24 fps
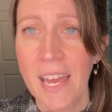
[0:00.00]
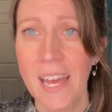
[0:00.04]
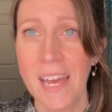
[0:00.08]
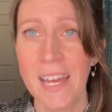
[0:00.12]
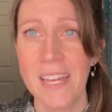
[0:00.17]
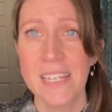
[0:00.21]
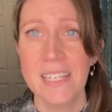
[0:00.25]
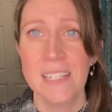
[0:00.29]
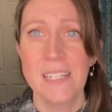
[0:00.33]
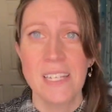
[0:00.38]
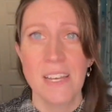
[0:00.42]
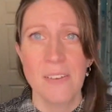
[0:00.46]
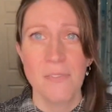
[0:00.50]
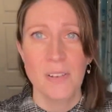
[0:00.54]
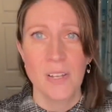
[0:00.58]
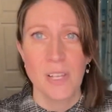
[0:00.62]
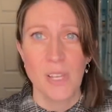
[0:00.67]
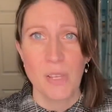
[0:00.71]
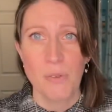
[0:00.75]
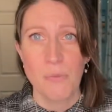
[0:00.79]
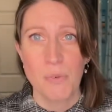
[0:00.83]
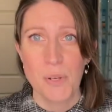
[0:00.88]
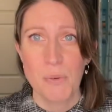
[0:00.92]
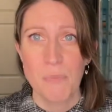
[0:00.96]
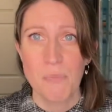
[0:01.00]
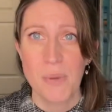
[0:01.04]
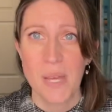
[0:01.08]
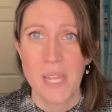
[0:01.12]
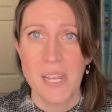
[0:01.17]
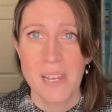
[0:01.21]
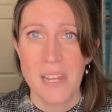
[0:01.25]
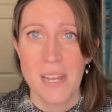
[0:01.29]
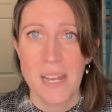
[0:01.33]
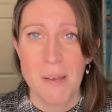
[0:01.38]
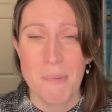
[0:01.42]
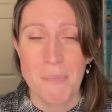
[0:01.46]
I definitely wouldn't
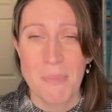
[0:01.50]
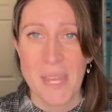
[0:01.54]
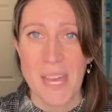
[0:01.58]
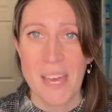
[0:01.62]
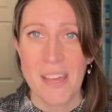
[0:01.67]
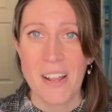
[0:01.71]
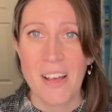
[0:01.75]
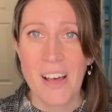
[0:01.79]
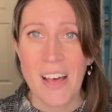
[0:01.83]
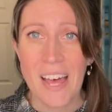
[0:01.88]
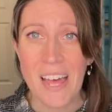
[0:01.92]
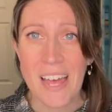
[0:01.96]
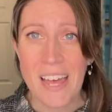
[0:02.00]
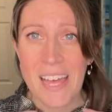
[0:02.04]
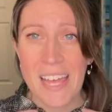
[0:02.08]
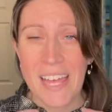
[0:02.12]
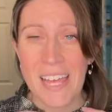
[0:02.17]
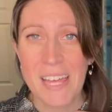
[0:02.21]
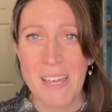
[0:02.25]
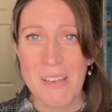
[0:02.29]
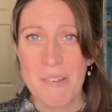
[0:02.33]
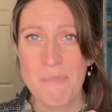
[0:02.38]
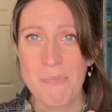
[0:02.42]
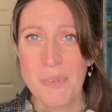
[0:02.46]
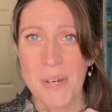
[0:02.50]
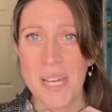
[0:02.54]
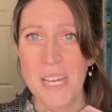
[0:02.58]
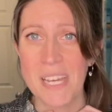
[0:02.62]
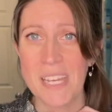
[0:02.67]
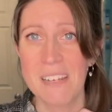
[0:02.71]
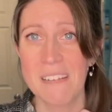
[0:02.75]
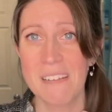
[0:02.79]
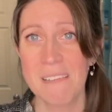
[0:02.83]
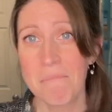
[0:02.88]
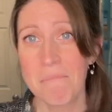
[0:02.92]
button it up that high, but